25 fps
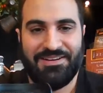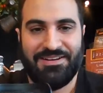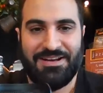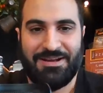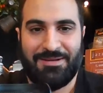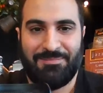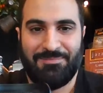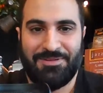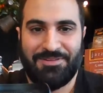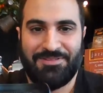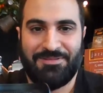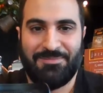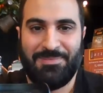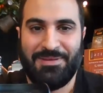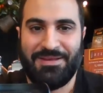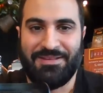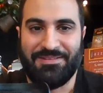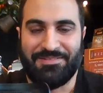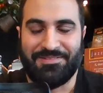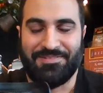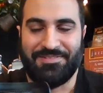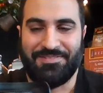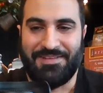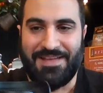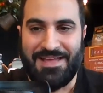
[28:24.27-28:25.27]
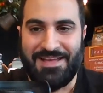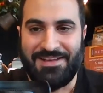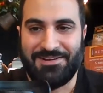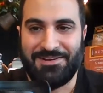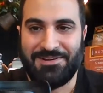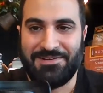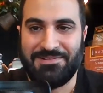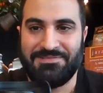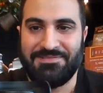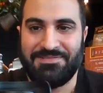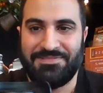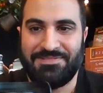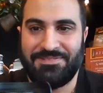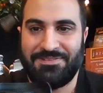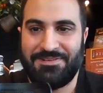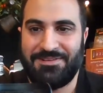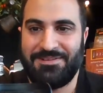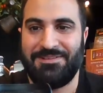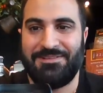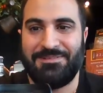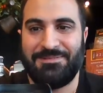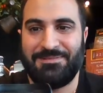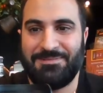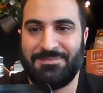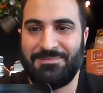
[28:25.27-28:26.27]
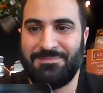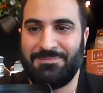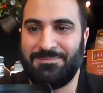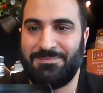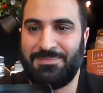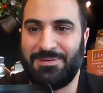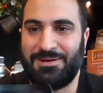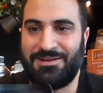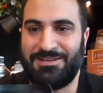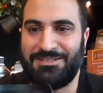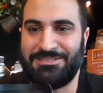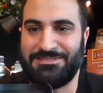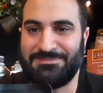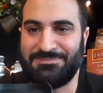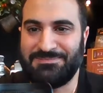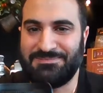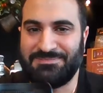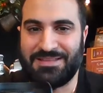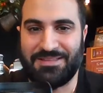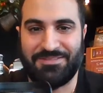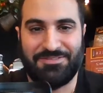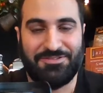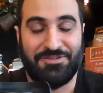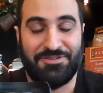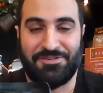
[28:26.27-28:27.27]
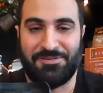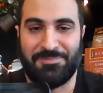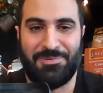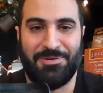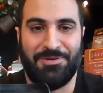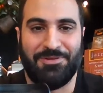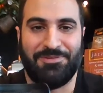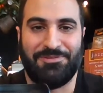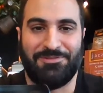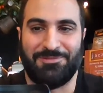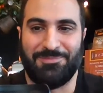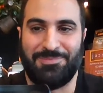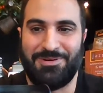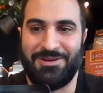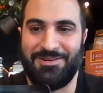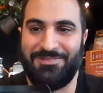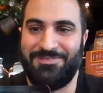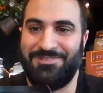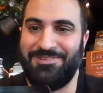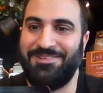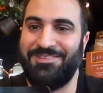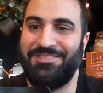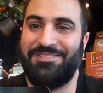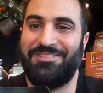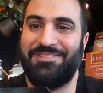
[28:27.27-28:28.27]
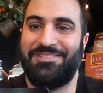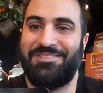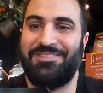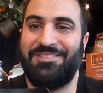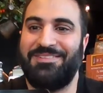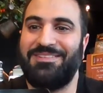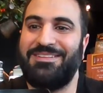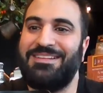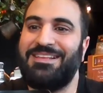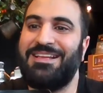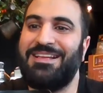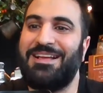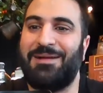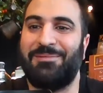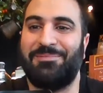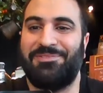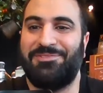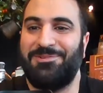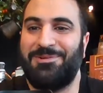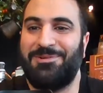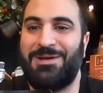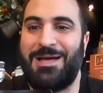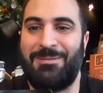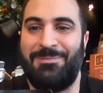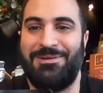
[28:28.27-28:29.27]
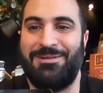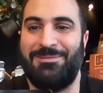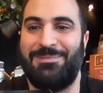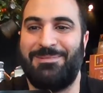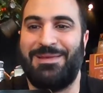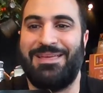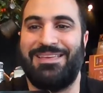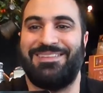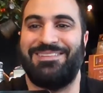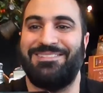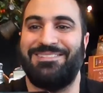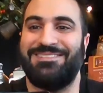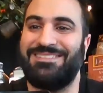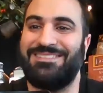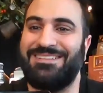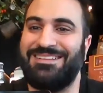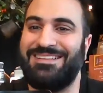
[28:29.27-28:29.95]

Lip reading: I'm not the biggest fan of, but that's just a personal preference. I'm still happy to make it.